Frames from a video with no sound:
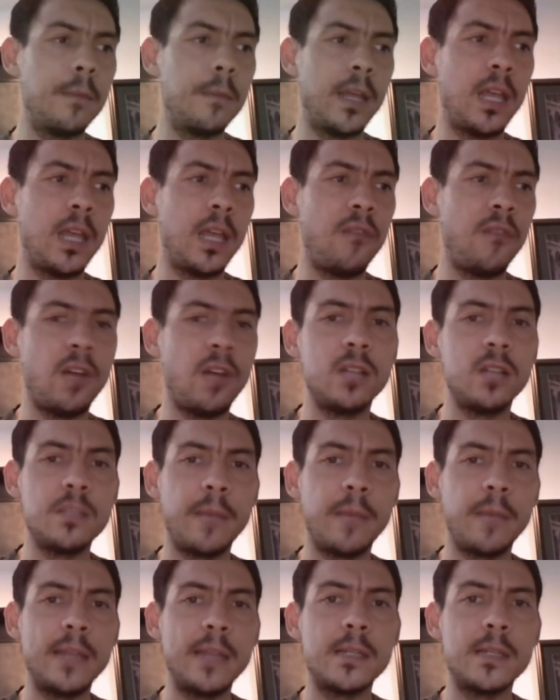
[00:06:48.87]
They gave
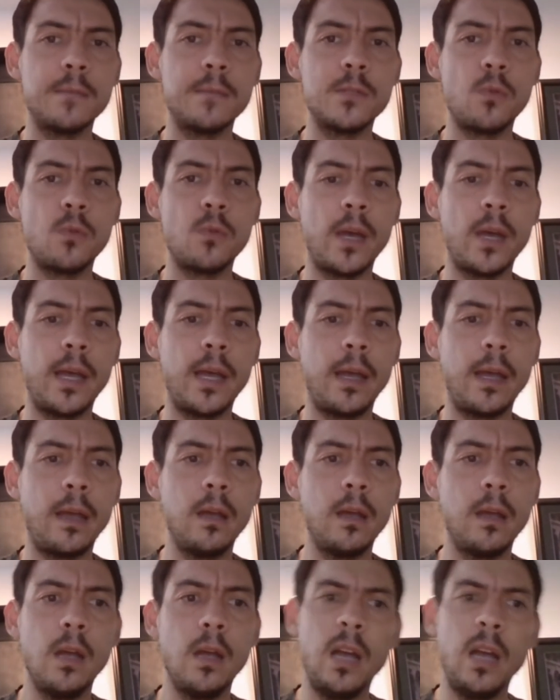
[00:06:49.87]
ultimatums
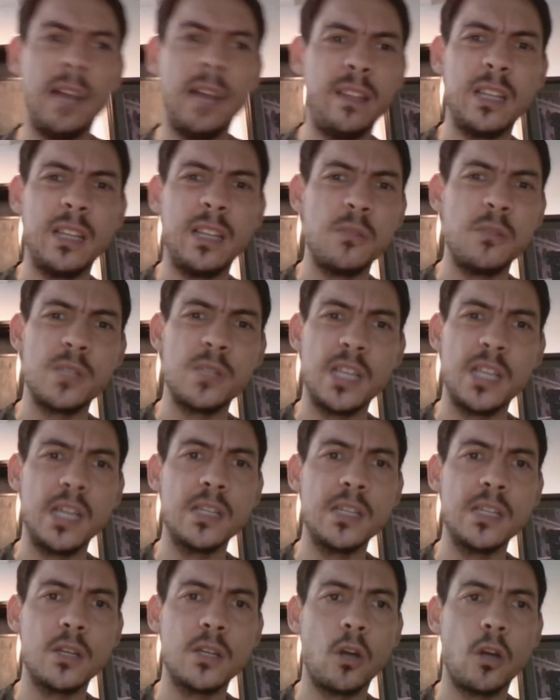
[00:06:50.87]
where, I think this was
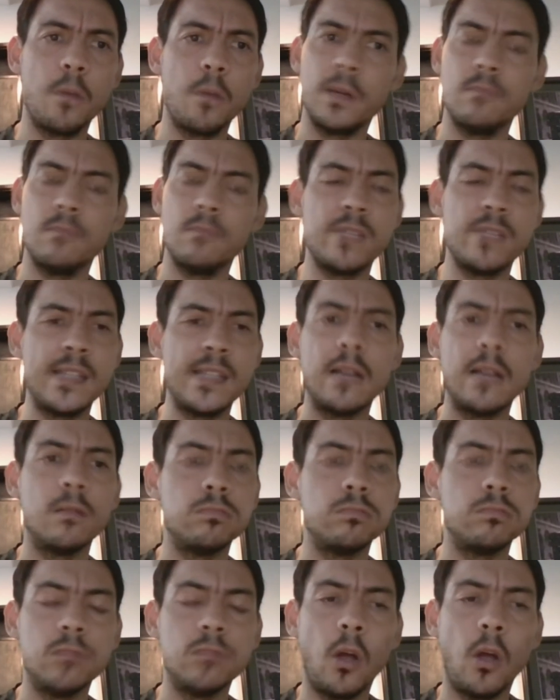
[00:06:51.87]
years ago, but
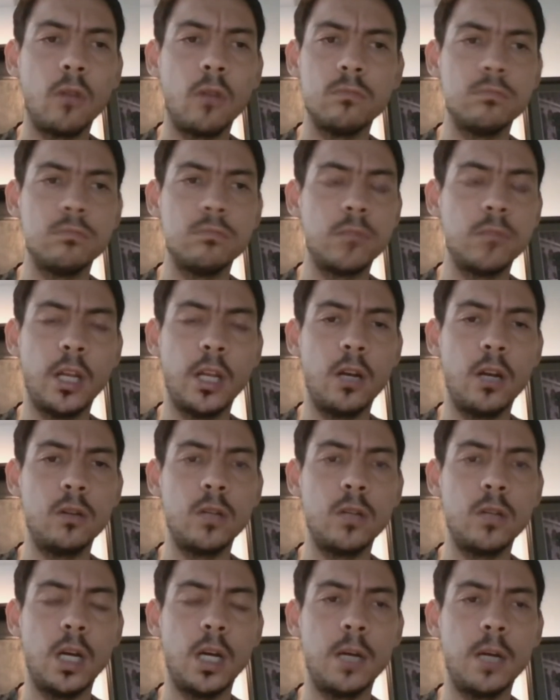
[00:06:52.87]
still not. You
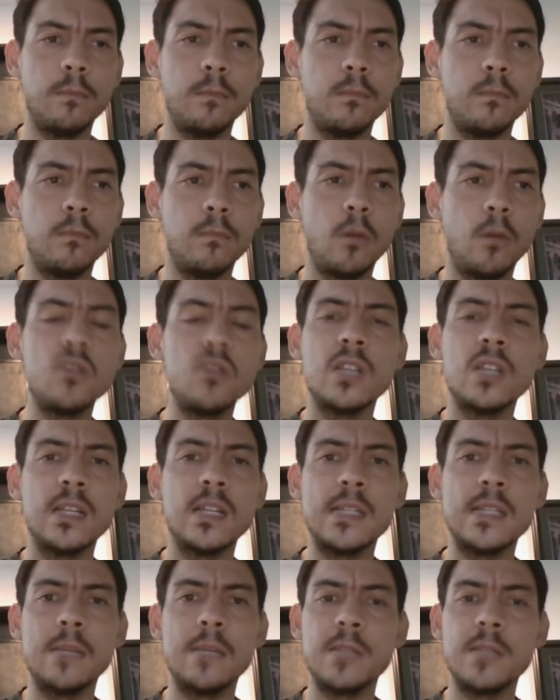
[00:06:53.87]
know, most of the
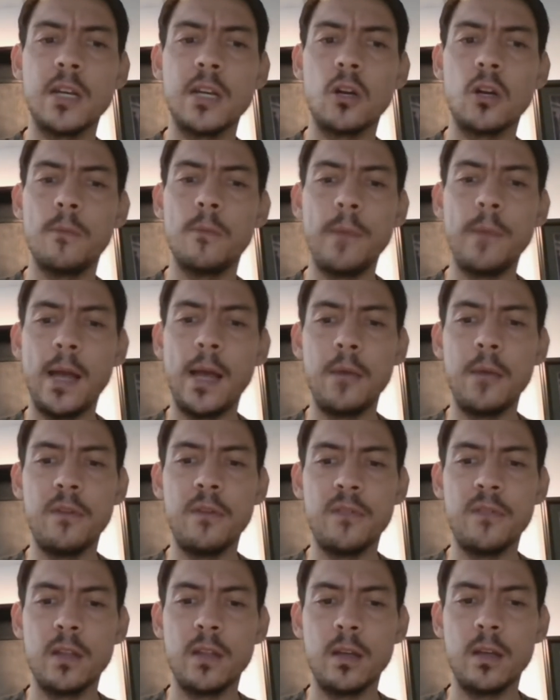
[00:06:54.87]
teams didn't comply
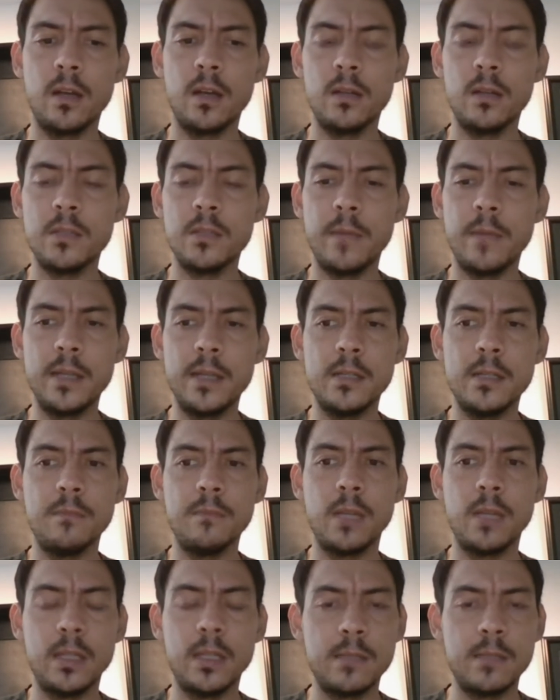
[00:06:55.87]
with the
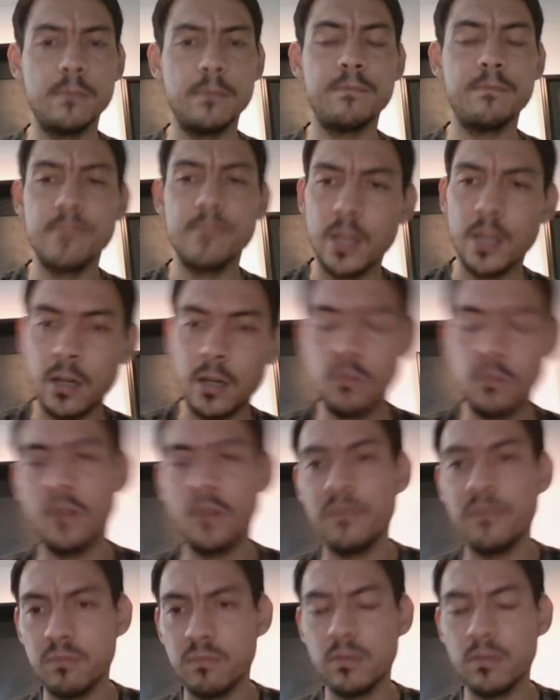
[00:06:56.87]
ultimatum, and you know,
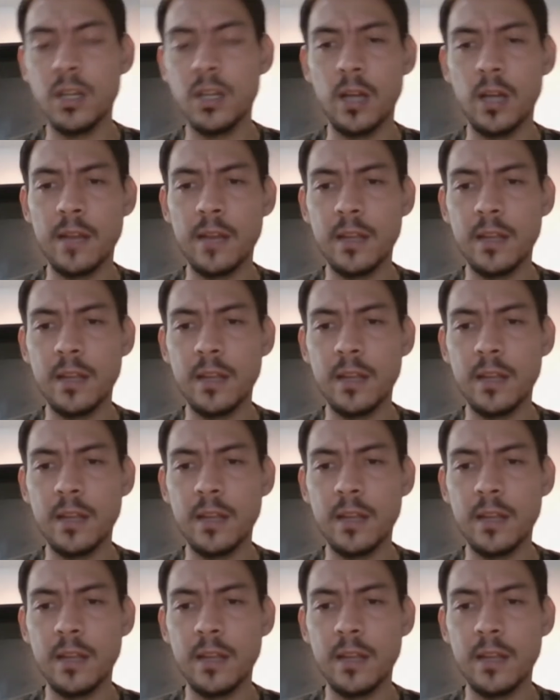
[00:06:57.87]
the